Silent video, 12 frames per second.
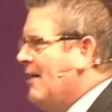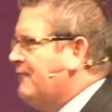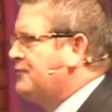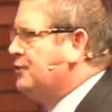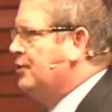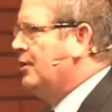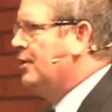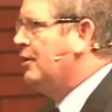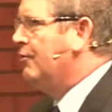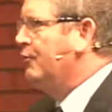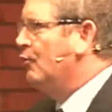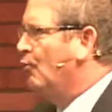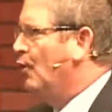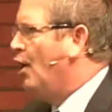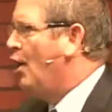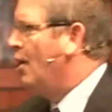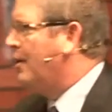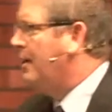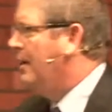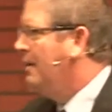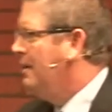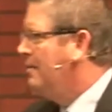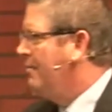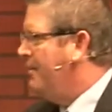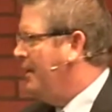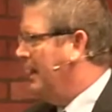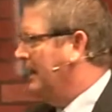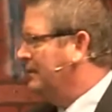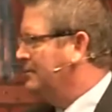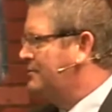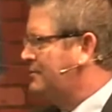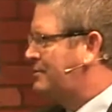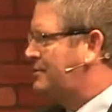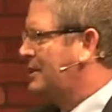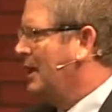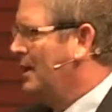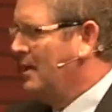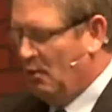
after the wrong things.